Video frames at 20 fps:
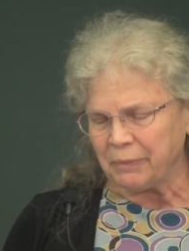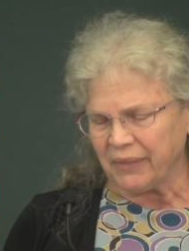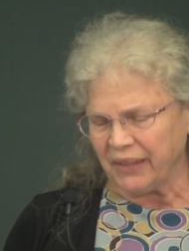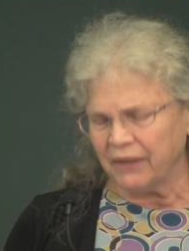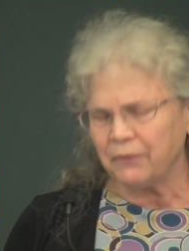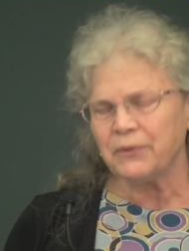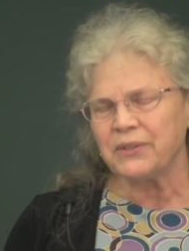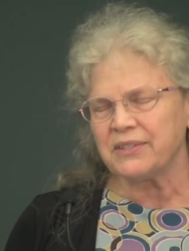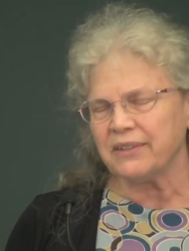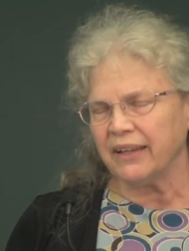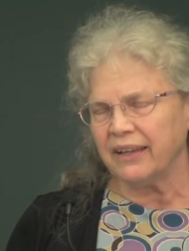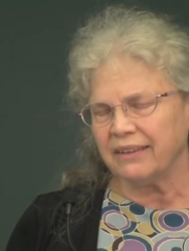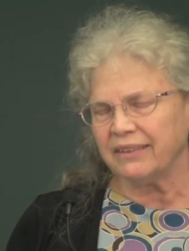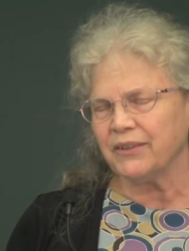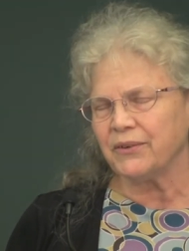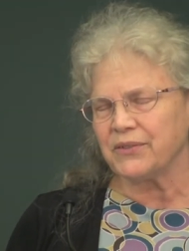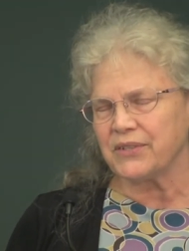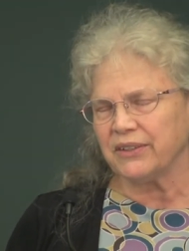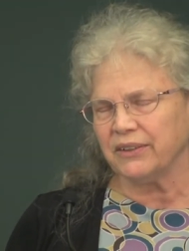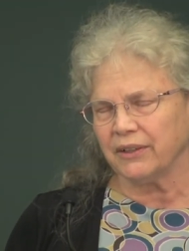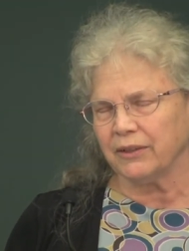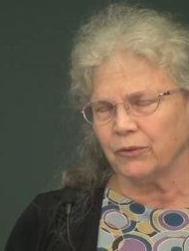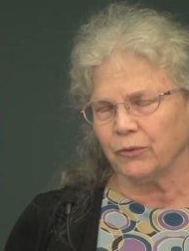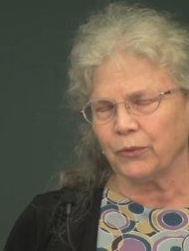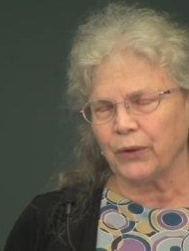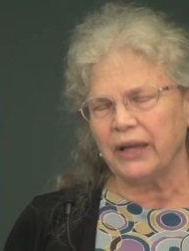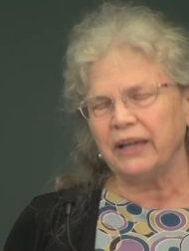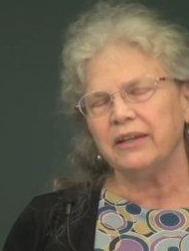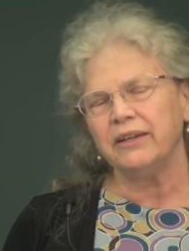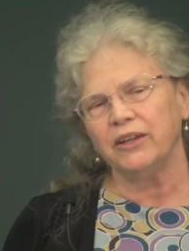It was like there was a little
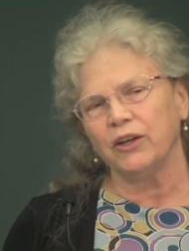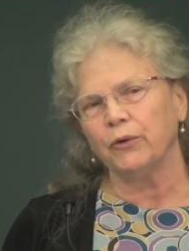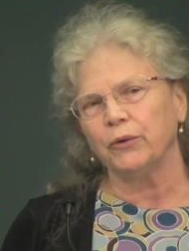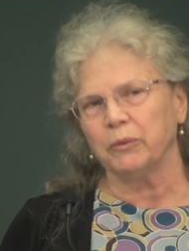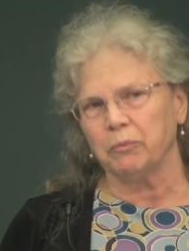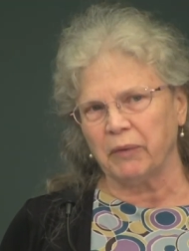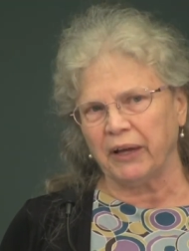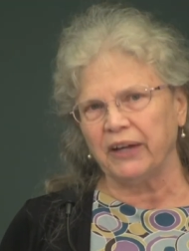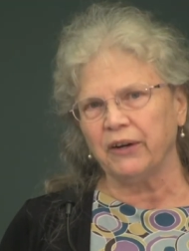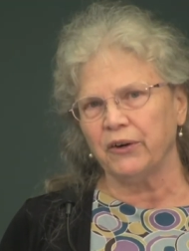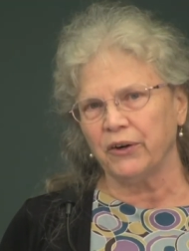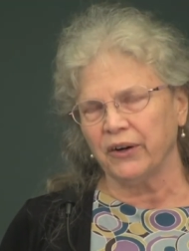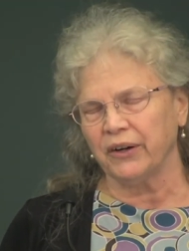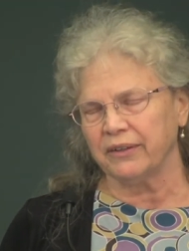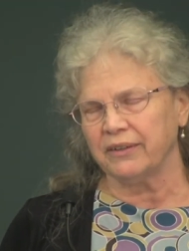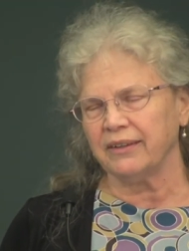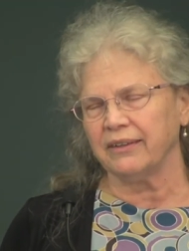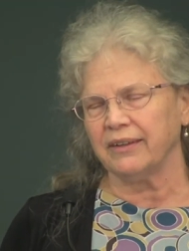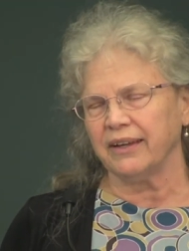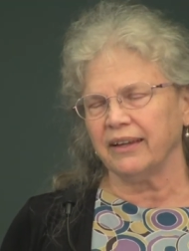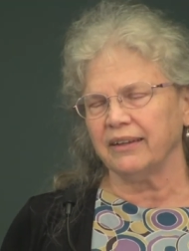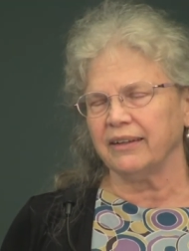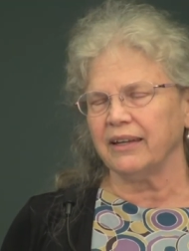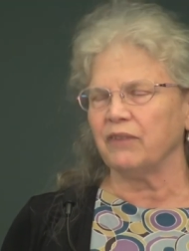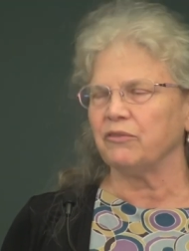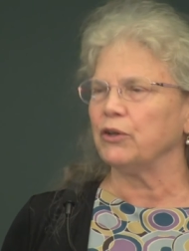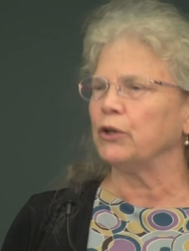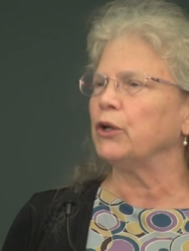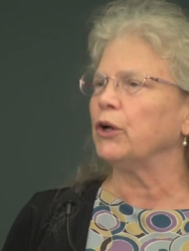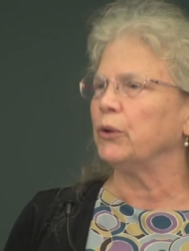radio in my heart that I had
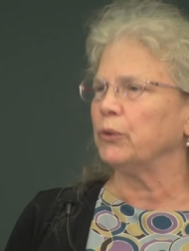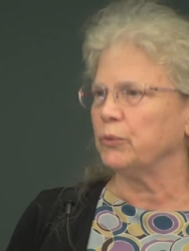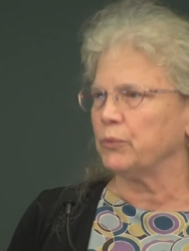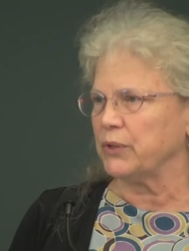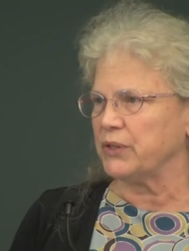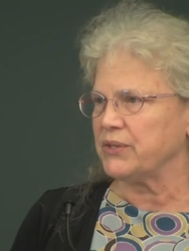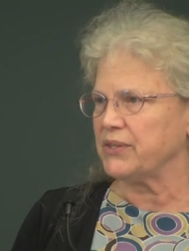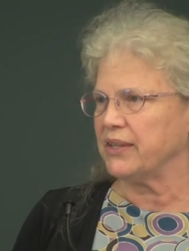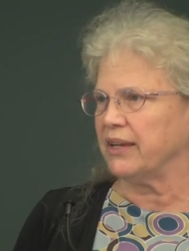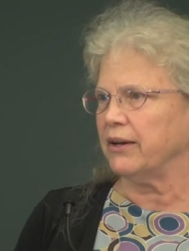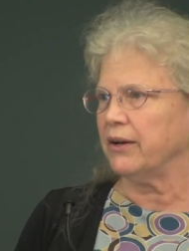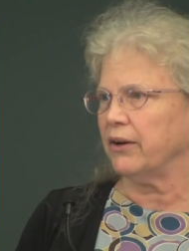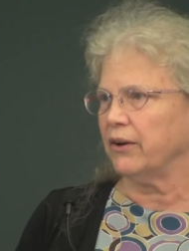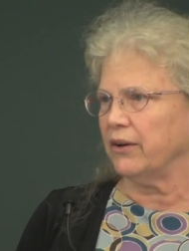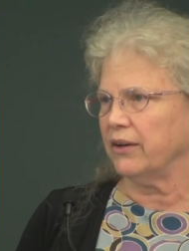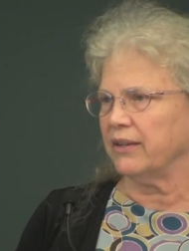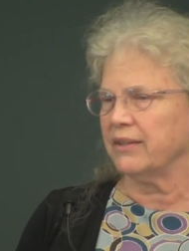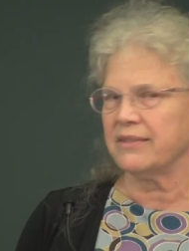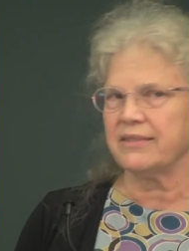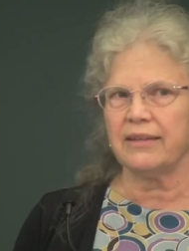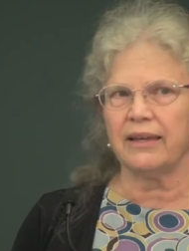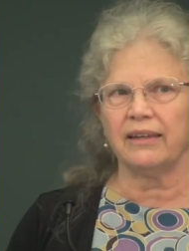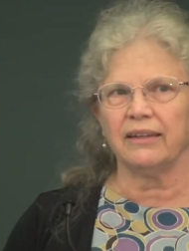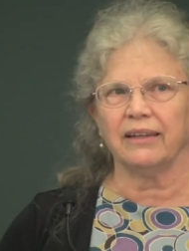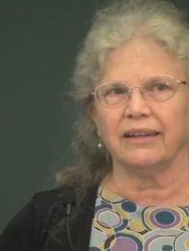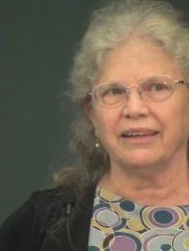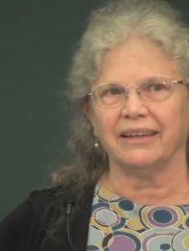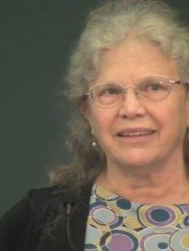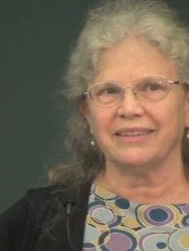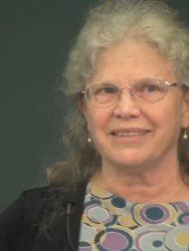never known was there, and
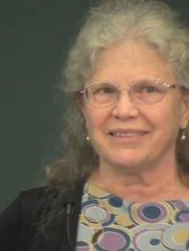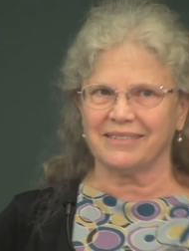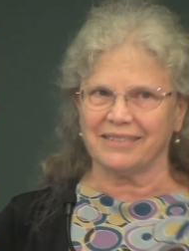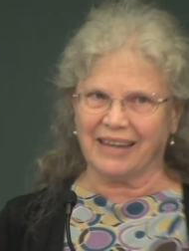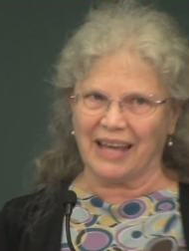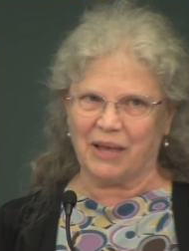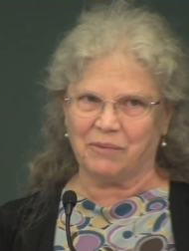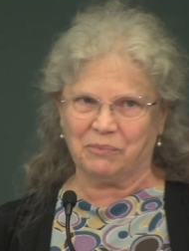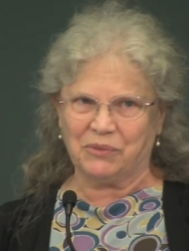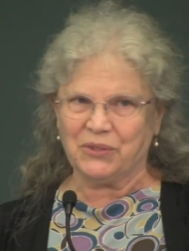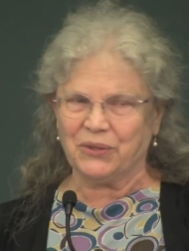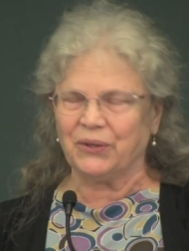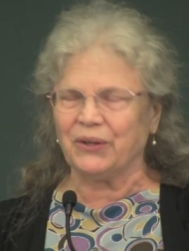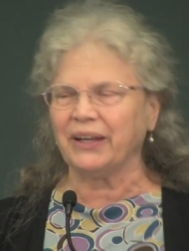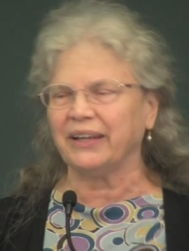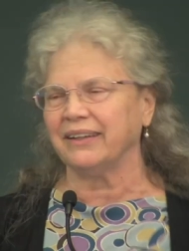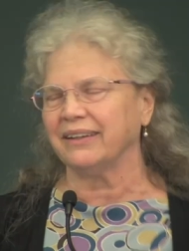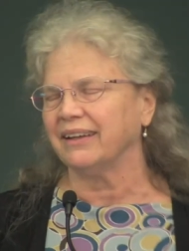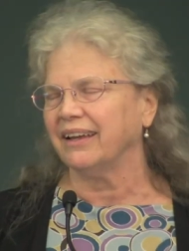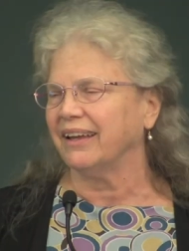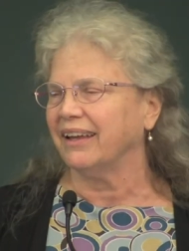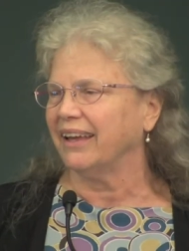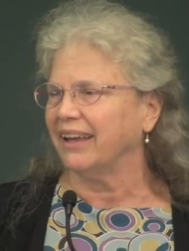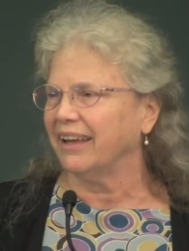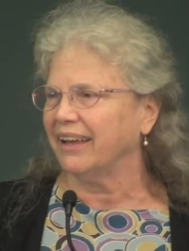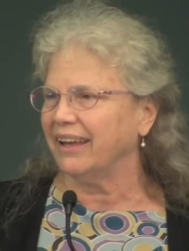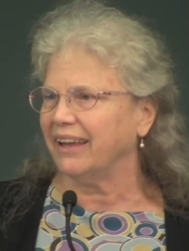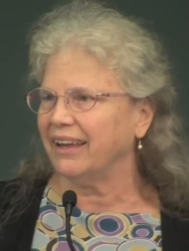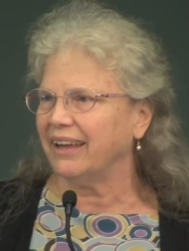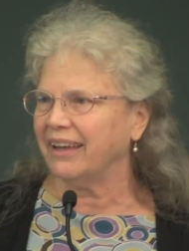suddenly it snapped on,
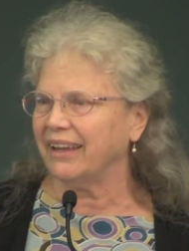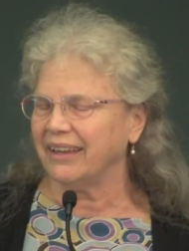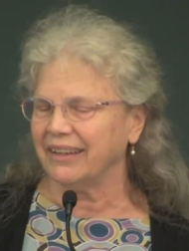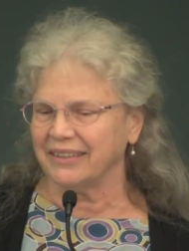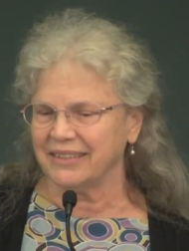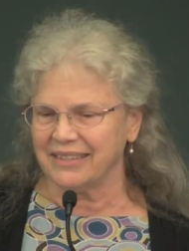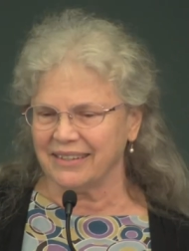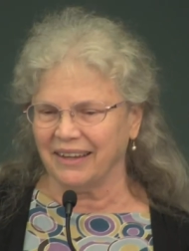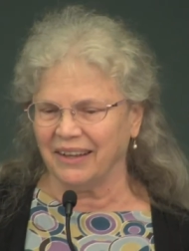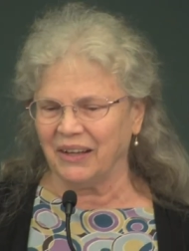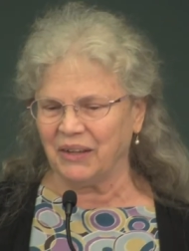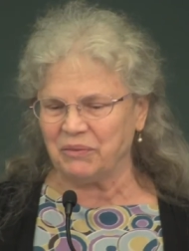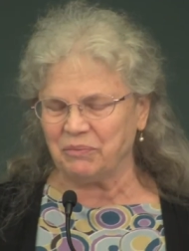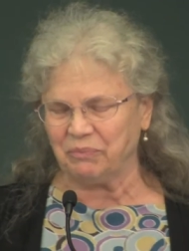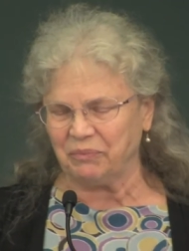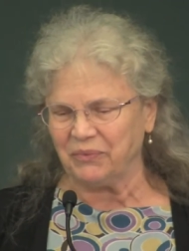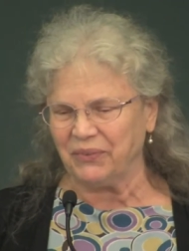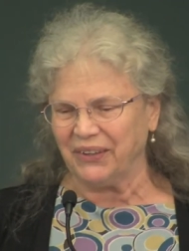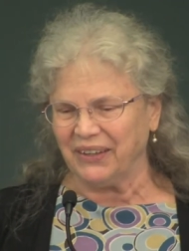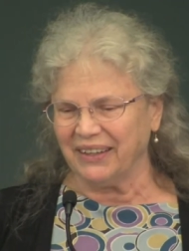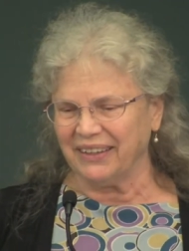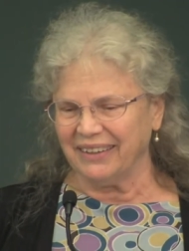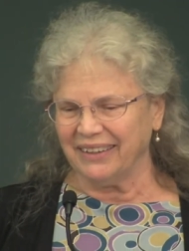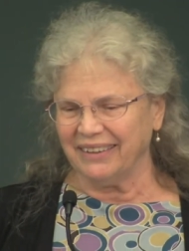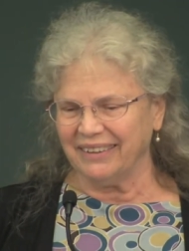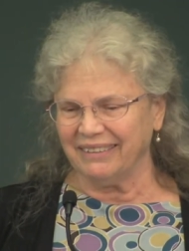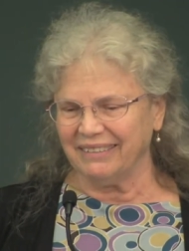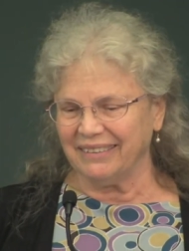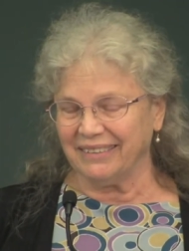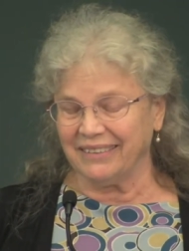and um,
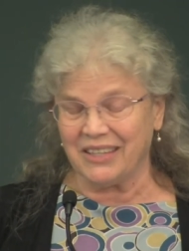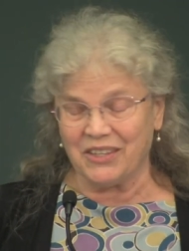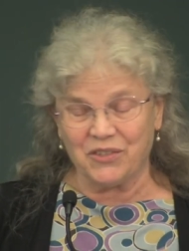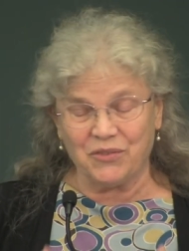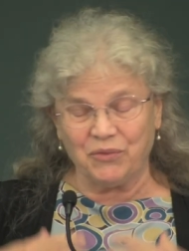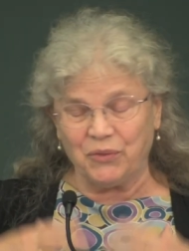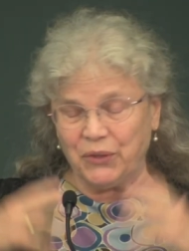this